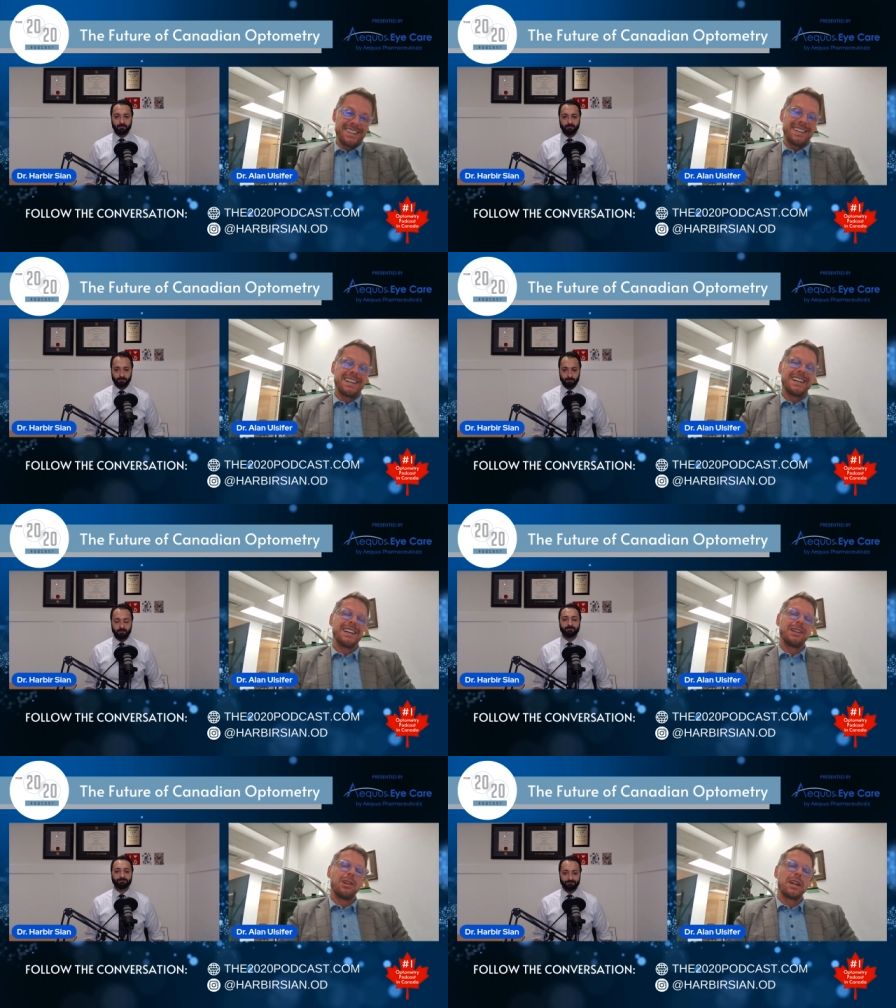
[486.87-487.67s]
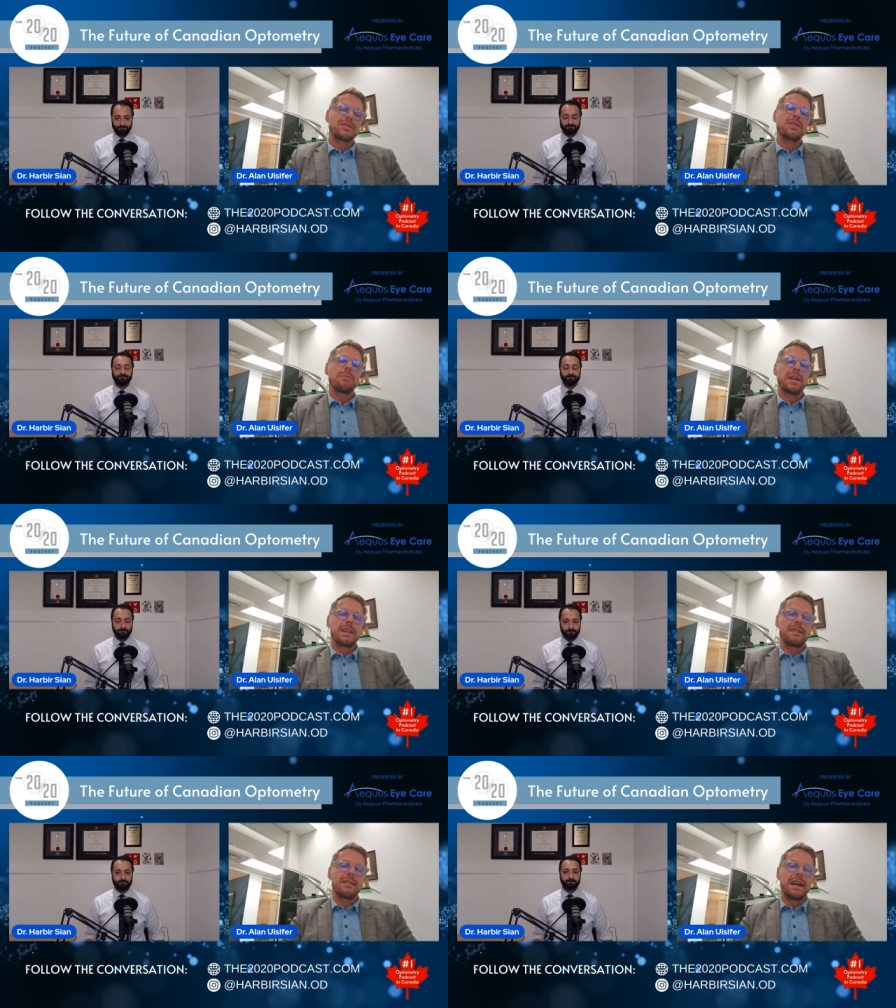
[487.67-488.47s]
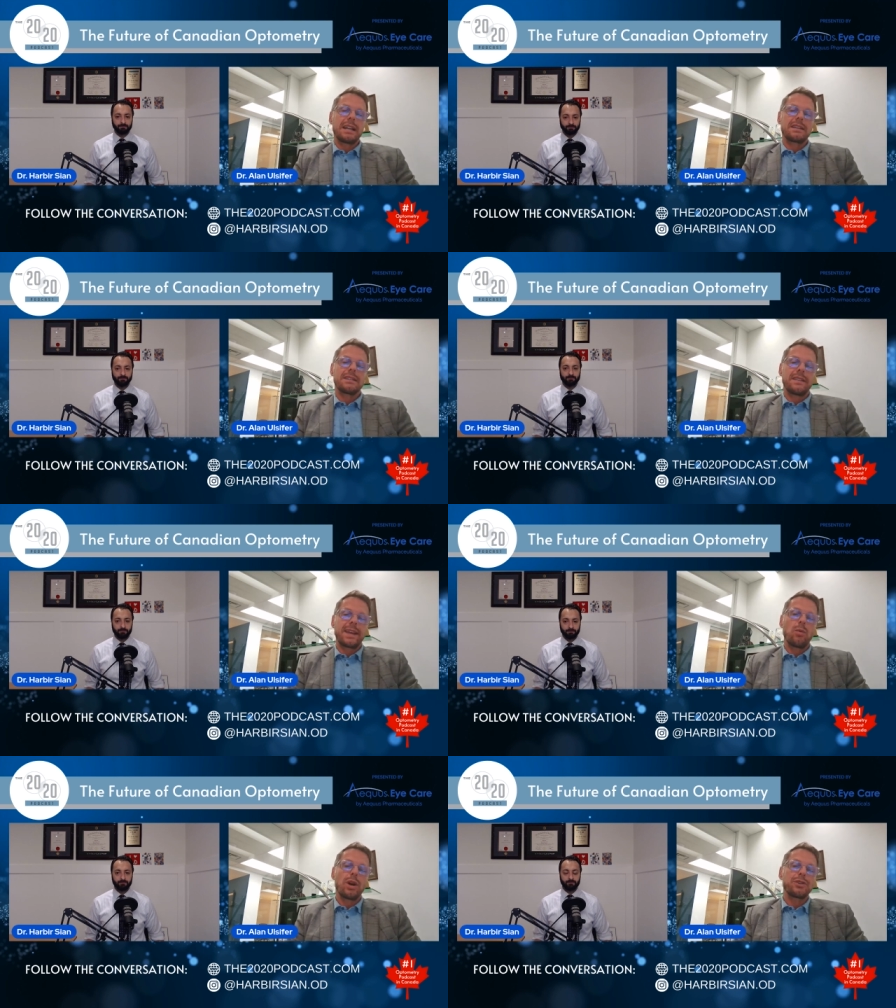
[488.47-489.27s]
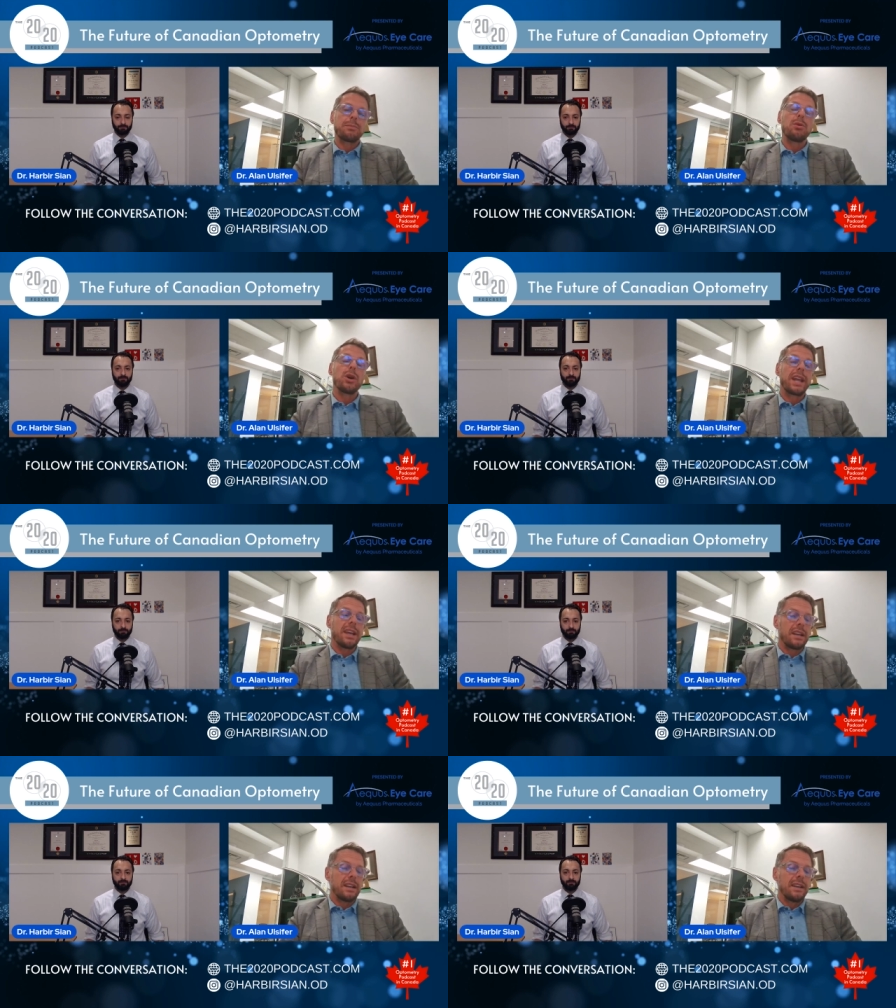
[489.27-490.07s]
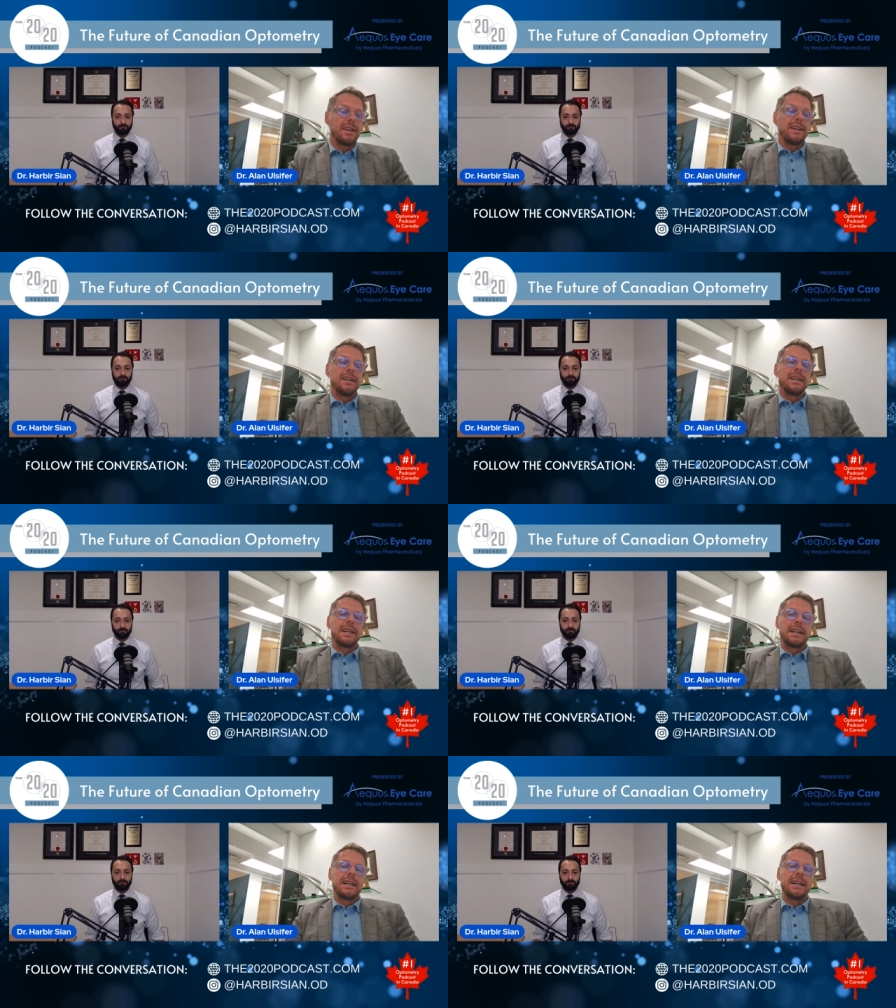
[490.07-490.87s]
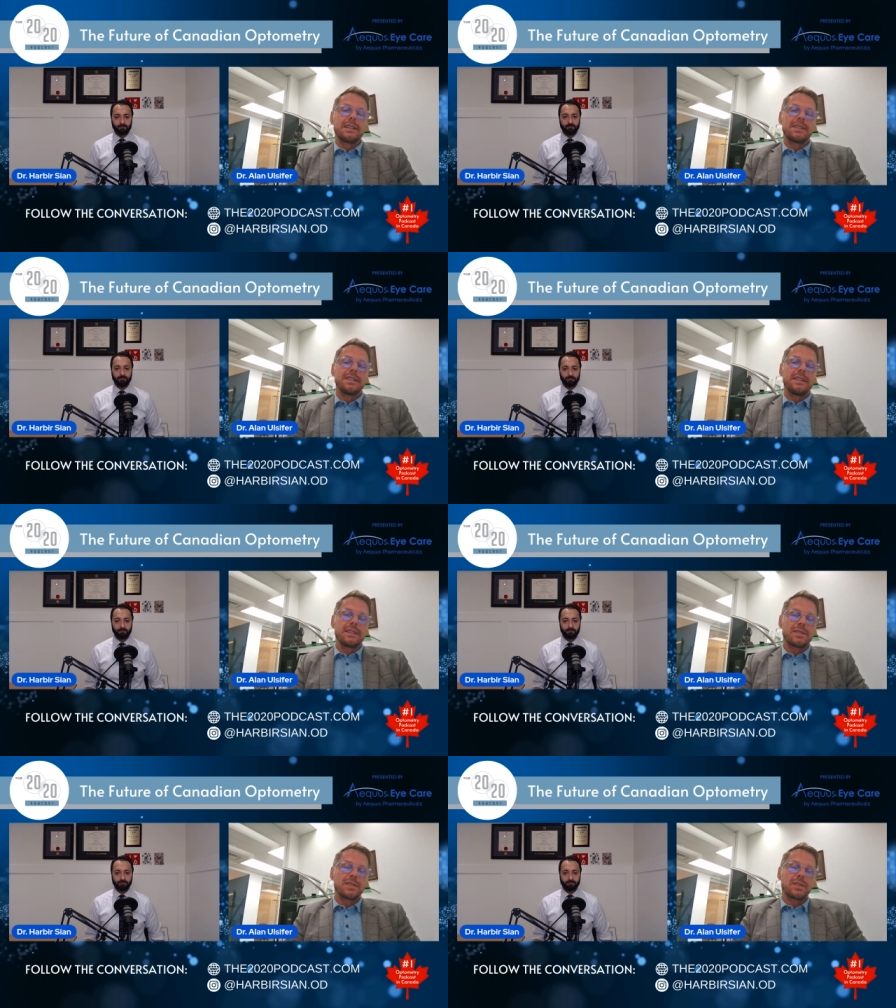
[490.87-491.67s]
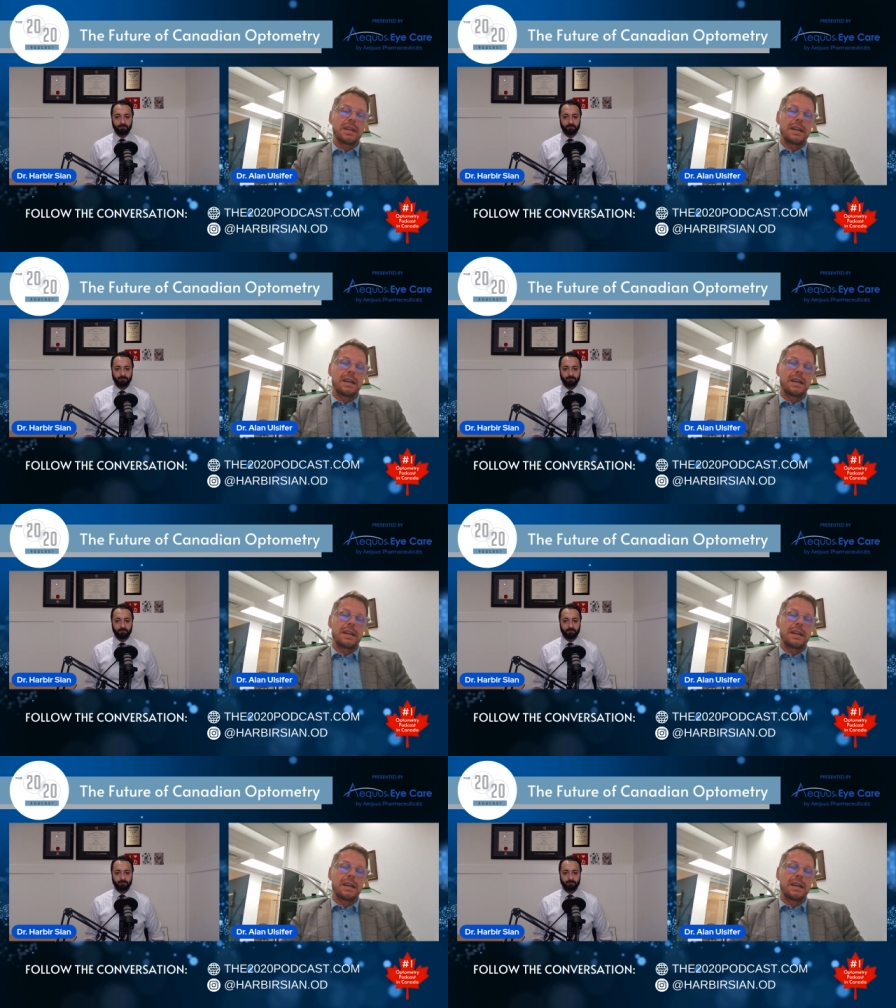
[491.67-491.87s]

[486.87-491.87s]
that they want to put in to this